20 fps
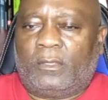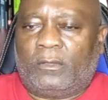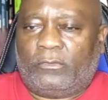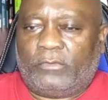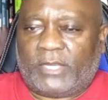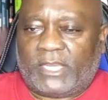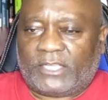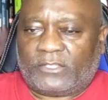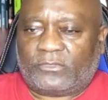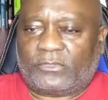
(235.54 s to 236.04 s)

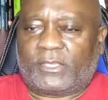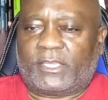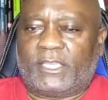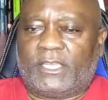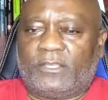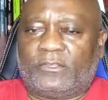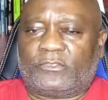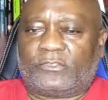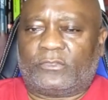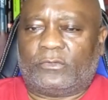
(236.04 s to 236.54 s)
Right to
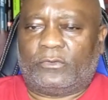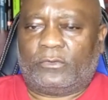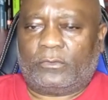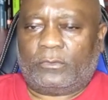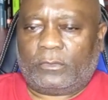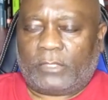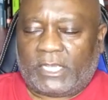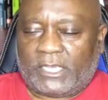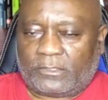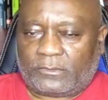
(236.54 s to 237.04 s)
counsel
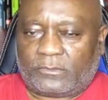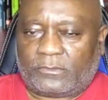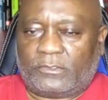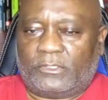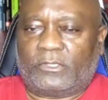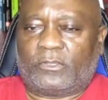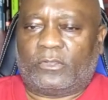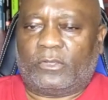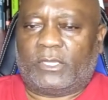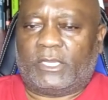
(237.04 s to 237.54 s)
as
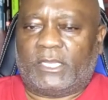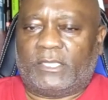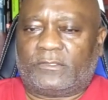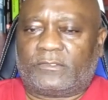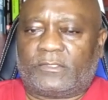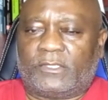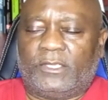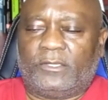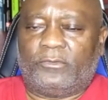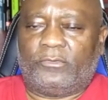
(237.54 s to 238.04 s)

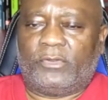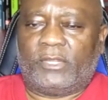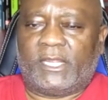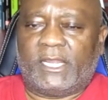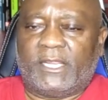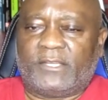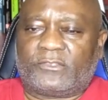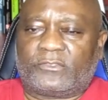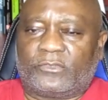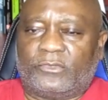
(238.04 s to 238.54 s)
it
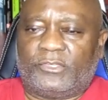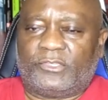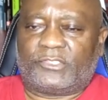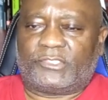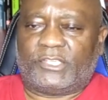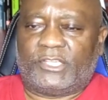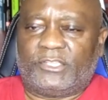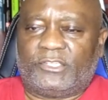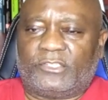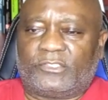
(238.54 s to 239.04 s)
relates to the
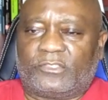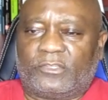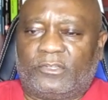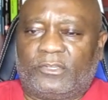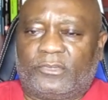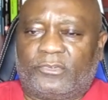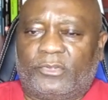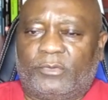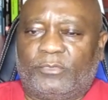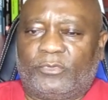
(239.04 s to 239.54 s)
stages of the
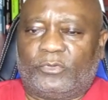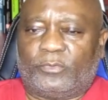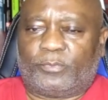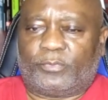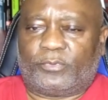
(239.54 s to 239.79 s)
criminal